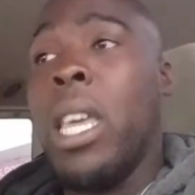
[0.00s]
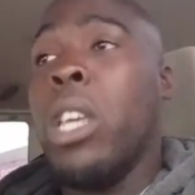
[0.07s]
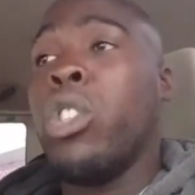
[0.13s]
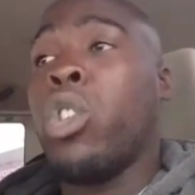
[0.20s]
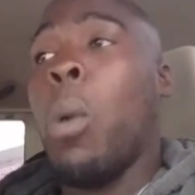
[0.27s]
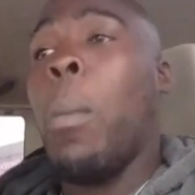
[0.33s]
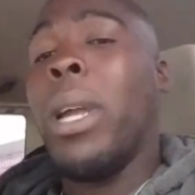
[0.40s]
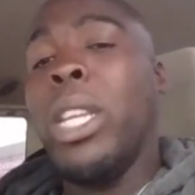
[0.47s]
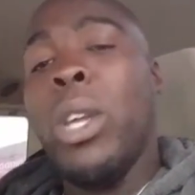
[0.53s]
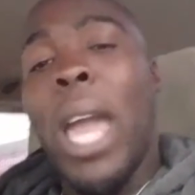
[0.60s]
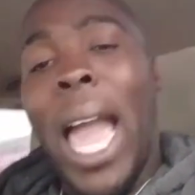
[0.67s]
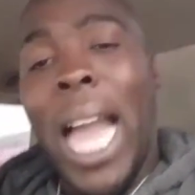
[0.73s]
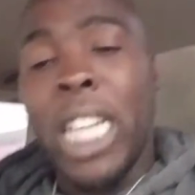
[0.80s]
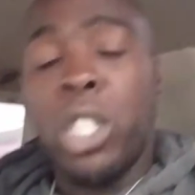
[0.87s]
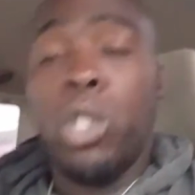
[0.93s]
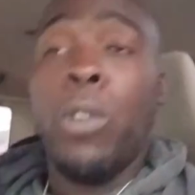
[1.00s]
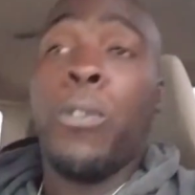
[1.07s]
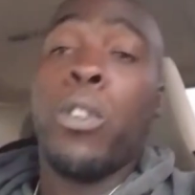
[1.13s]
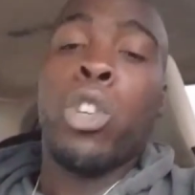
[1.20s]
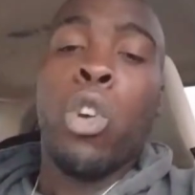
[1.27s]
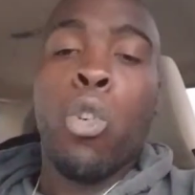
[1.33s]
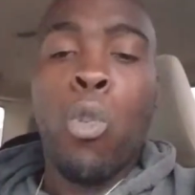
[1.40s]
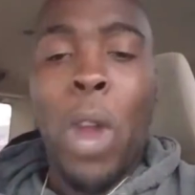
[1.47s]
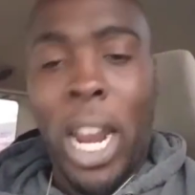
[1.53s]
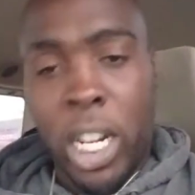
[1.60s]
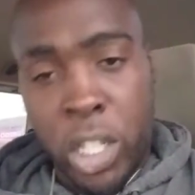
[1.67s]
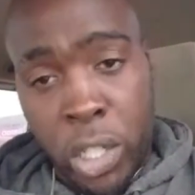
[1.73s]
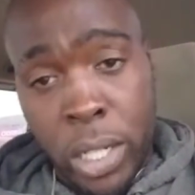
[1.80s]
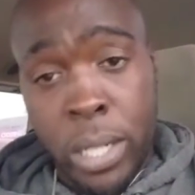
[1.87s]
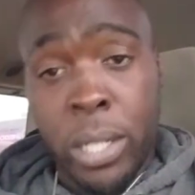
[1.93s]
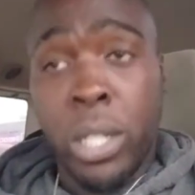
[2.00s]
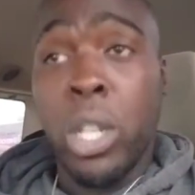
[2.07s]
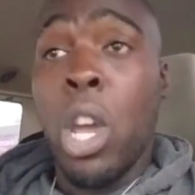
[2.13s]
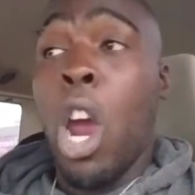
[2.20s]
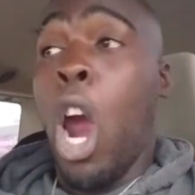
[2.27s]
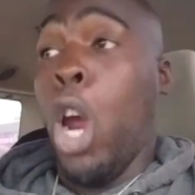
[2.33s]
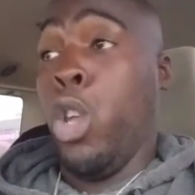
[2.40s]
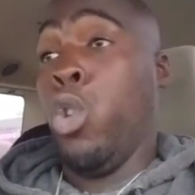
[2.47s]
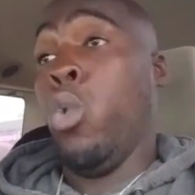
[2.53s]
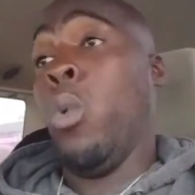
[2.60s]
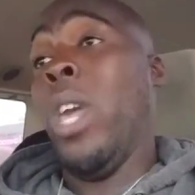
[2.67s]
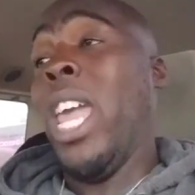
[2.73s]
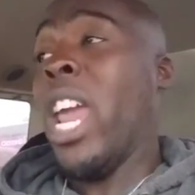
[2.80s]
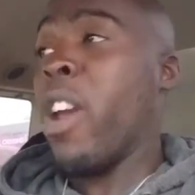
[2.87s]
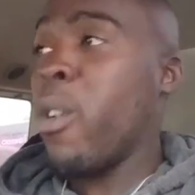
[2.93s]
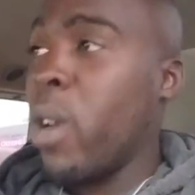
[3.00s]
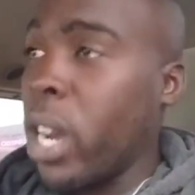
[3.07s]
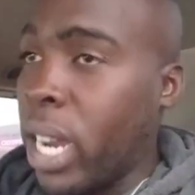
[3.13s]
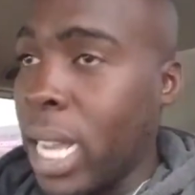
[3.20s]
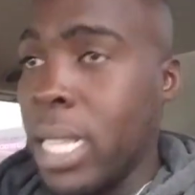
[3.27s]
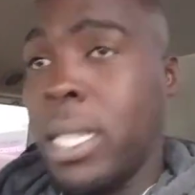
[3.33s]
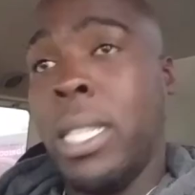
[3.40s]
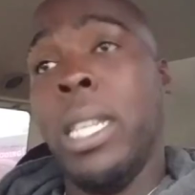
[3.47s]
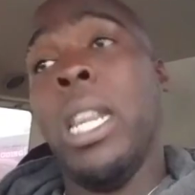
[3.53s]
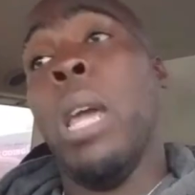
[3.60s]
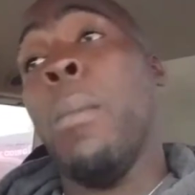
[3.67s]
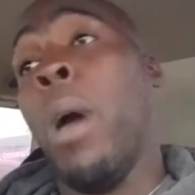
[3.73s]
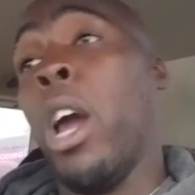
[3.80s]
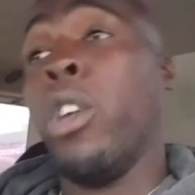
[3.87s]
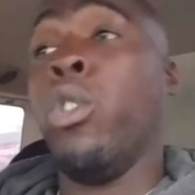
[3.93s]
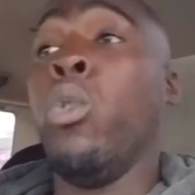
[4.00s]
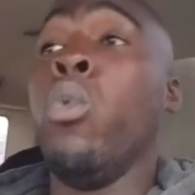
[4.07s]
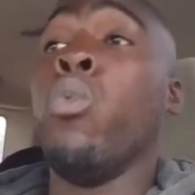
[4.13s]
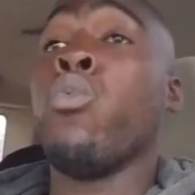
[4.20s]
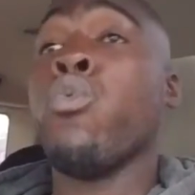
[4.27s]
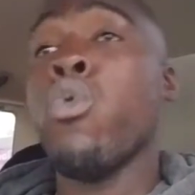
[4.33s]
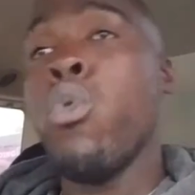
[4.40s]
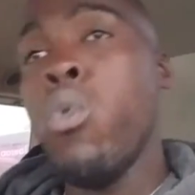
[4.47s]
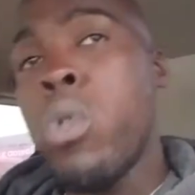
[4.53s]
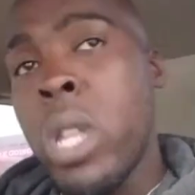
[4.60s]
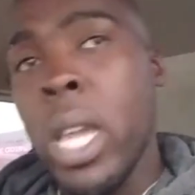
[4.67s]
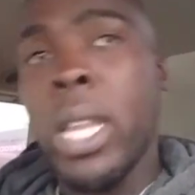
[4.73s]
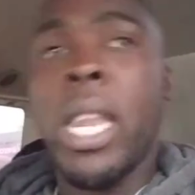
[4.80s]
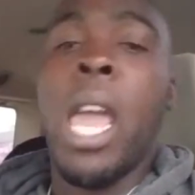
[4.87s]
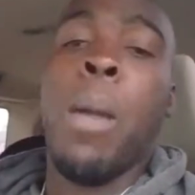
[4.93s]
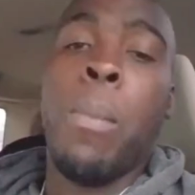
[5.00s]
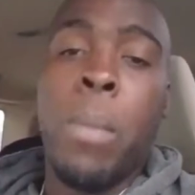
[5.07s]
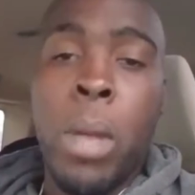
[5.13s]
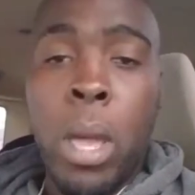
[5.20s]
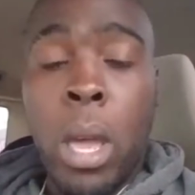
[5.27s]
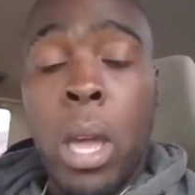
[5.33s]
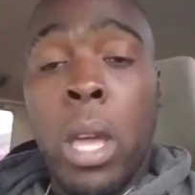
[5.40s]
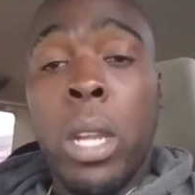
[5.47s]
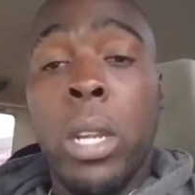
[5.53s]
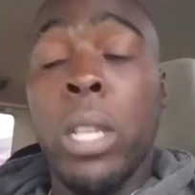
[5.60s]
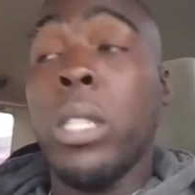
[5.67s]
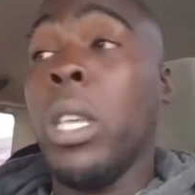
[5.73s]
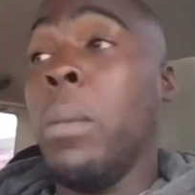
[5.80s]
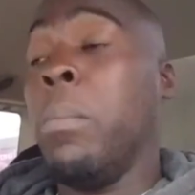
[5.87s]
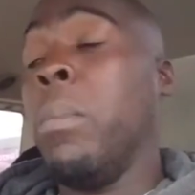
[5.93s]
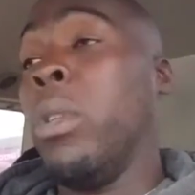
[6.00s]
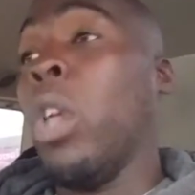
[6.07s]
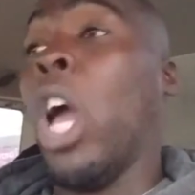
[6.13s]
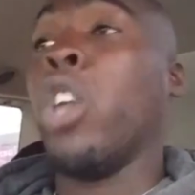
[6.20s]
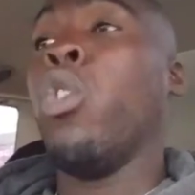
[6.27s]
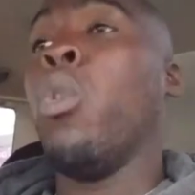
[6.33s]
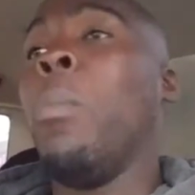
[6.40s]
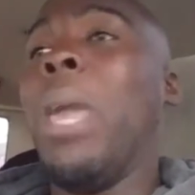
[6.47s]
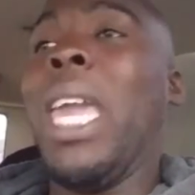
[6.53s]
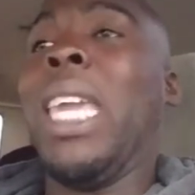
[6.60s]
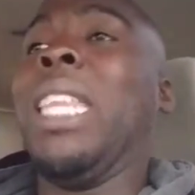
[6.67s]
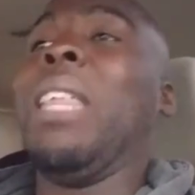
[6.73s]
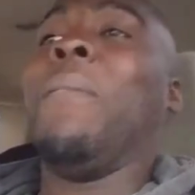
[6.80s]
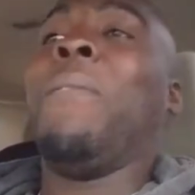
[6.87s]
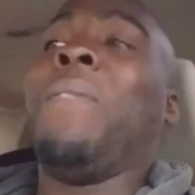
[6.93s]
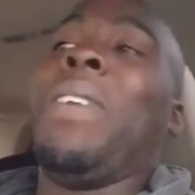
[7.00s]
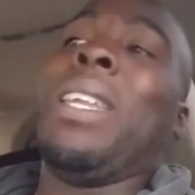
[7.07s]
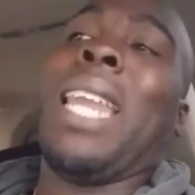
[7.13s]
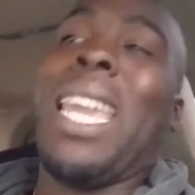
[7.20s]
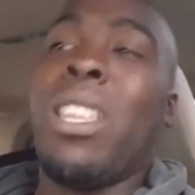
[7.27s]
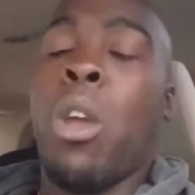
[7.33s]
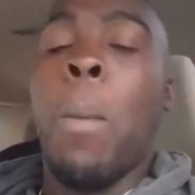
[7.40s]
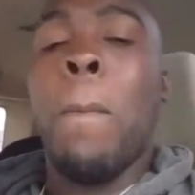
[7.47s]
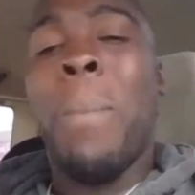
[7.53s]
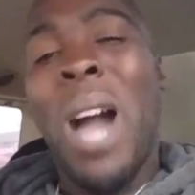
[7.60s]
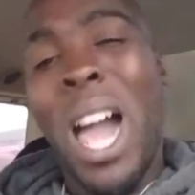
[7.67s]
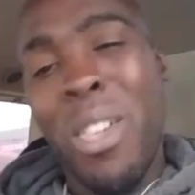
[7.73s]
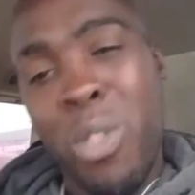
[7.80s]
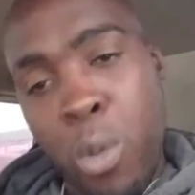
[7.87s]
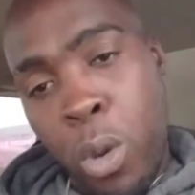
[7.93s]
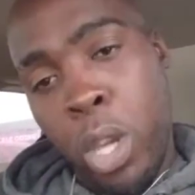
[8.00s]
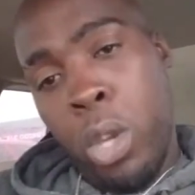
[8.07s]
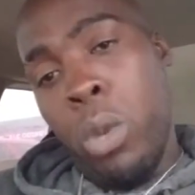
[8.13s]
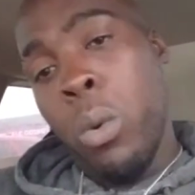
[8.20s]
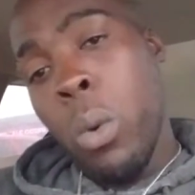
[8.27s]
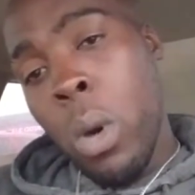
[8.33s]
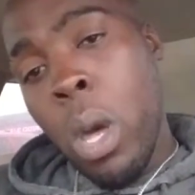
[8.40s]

Somebody asks you for directions. Are you arrogant to them? Are you rude to them? Are you making them feel like they're bothering you?